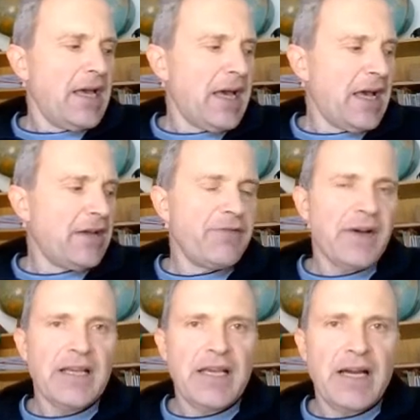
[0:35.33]
And
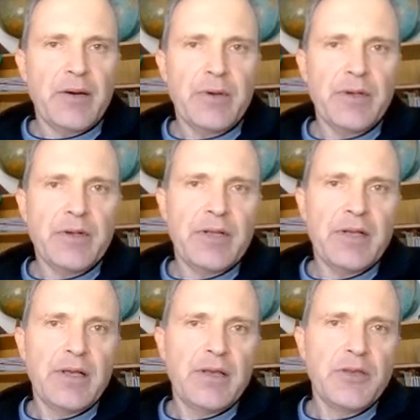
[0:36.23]
finally, I will
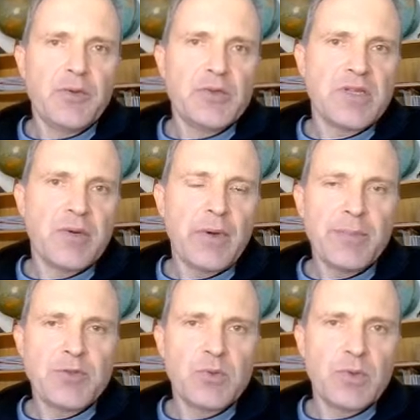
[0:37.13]
use a
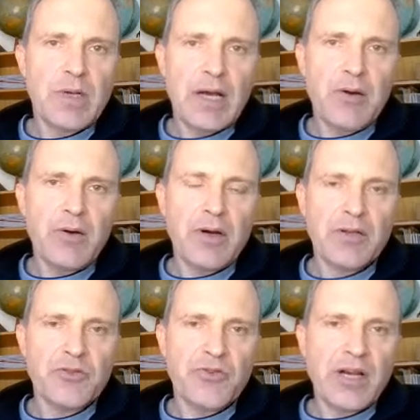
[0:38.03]
web tool,
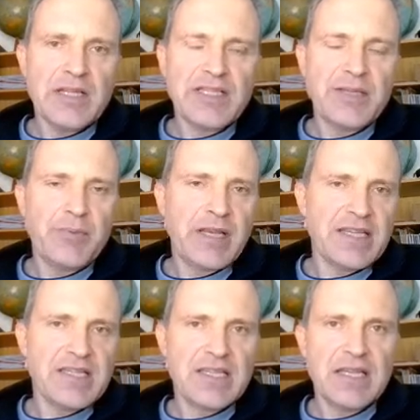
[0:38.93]
our drug
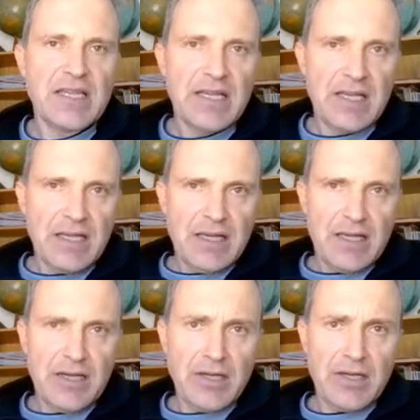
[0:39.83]
GPS
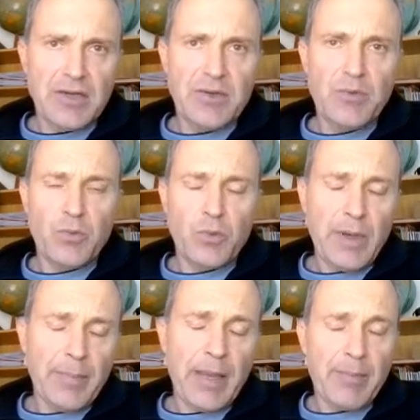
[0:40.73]

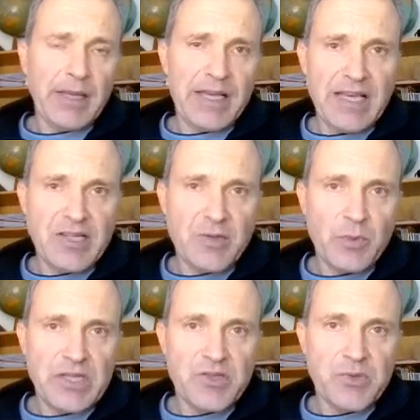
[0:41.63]
web application,
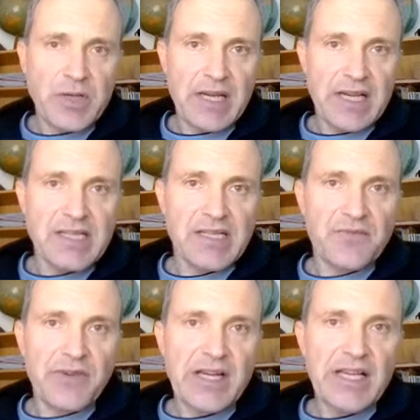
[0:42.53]
which you can access
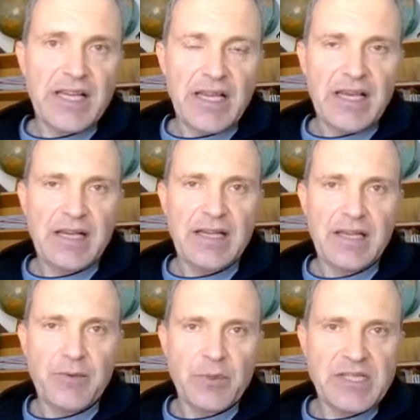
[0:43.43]
freely and
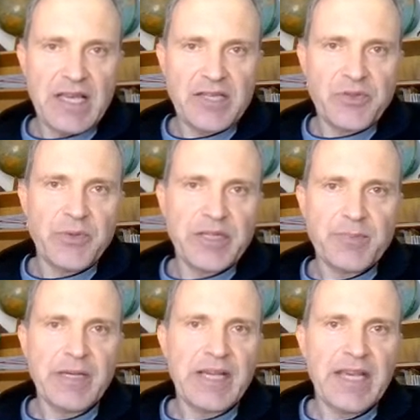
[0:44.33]
which has US
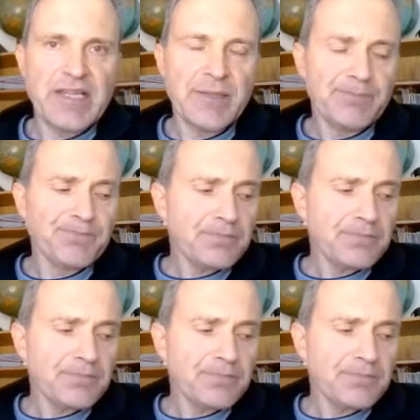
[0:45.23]
medication.